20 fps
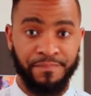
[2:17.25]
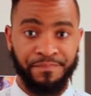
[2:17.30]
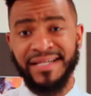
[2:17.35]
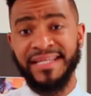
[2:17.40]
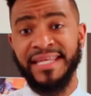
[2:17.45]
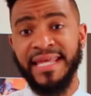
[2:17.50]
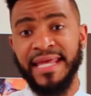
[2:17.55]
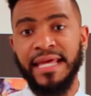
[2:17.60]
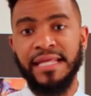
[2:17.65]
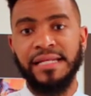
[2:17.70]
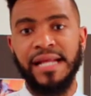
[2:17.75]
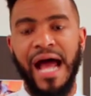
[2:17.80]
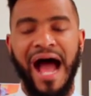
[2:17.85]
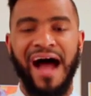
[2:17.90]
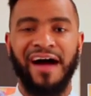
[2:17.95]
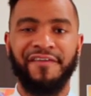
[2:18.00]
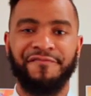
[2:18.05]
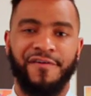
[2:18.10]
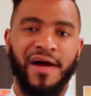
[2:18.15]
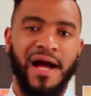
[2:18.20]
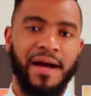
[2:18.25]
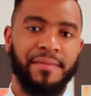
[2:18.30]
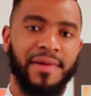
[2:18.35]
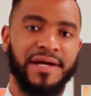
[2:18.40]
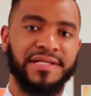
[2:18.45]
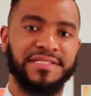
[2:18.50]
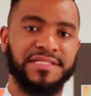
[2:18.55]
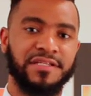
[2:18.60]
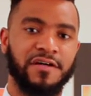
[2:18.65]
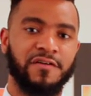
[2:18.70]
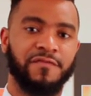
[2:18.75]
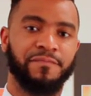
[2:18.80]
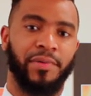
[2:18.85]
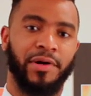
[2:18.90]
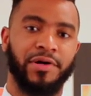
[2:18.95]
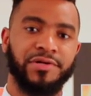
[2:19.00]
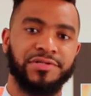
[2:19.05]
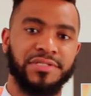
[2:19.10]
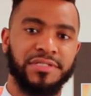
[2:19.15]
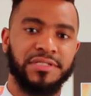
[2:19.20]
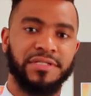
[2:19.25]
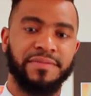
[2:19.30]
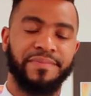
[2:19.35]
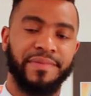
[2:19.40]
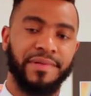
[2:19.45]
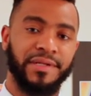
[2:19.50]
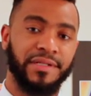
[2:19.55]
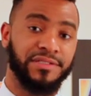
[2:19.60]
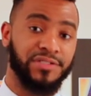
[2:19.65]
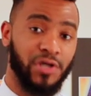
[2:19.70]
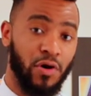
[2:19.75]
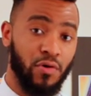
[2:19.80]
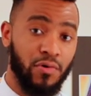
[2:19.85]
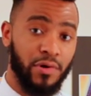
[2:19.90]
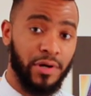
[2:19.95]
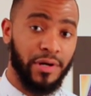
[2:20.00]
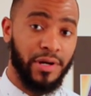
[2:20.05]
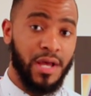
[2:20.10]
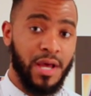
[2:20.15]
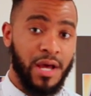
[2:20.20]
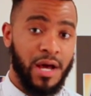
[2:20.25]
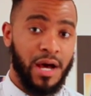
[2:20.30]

Again, I find myself personally being torn